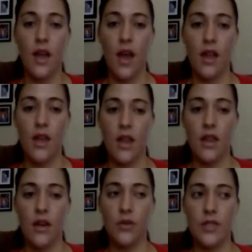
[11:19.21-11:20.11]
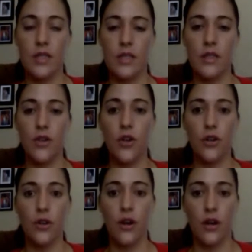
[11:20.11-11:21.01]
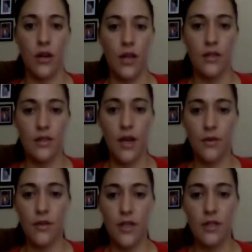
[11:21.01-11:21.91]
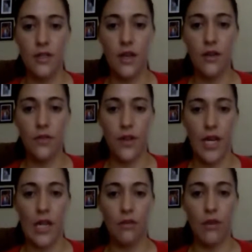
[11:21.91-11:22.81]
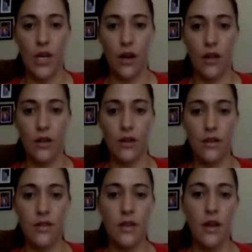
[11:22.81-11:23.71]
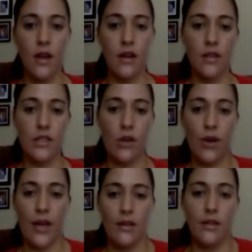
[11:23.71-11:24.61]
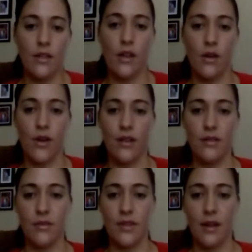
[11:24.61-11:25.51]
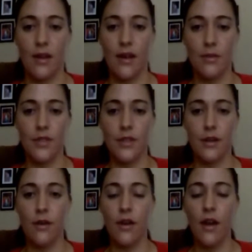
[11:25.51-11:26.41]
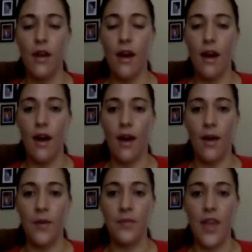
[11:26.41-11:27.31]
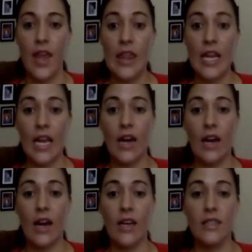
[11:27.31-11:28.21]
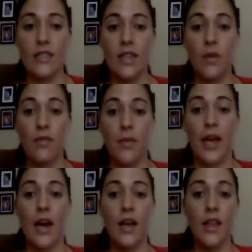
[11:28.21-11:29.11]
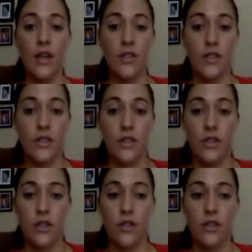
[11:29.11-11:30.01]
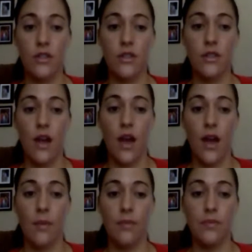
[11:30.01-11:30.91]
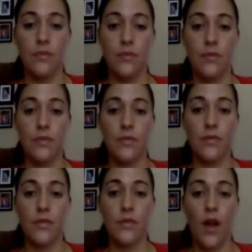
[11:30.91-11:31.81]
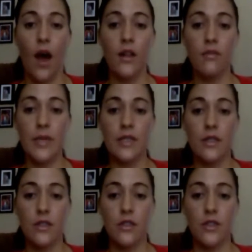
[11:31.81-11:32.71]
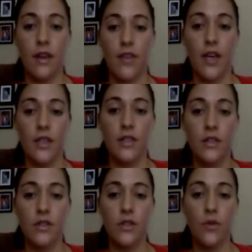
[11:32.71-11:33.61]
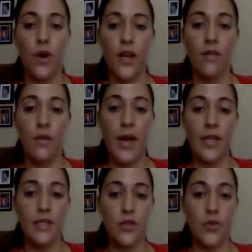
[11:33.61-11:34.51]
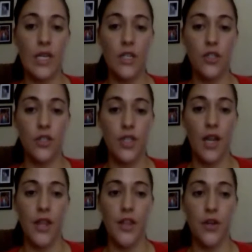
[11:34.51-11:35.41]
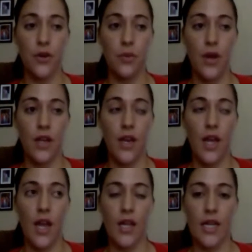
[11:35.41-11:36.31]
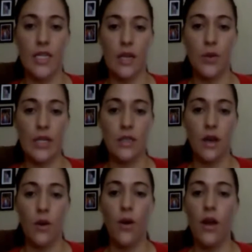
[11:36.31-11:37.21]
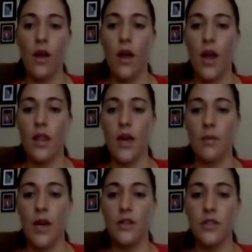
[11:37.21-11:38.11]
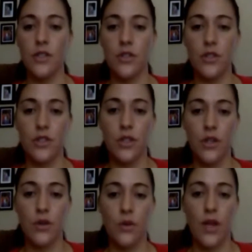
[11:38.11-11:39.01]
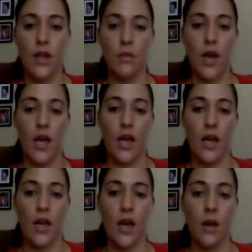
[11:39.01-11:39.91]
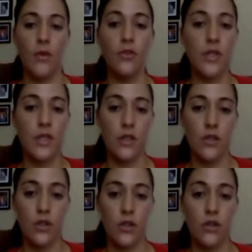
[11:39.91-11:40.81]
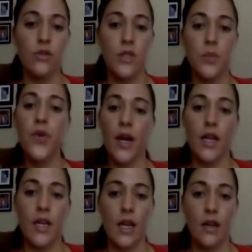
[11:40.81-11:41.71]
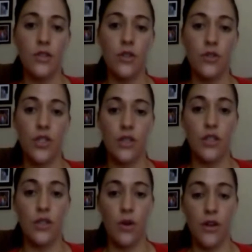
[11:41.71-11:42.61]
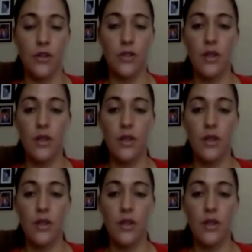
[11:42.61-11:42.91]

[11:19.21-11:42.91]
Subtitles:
And then there was these little girl cardigans that were on sale for like $3. So I, got some sale items too. And then I got some of my other sisters. All of my sisters have kids. So one of them has 3. She just had the 3rd one like 10 weeks ago. And then my other sister has 2. And then my oldest sister, who is pregnant now too, she has 2 others.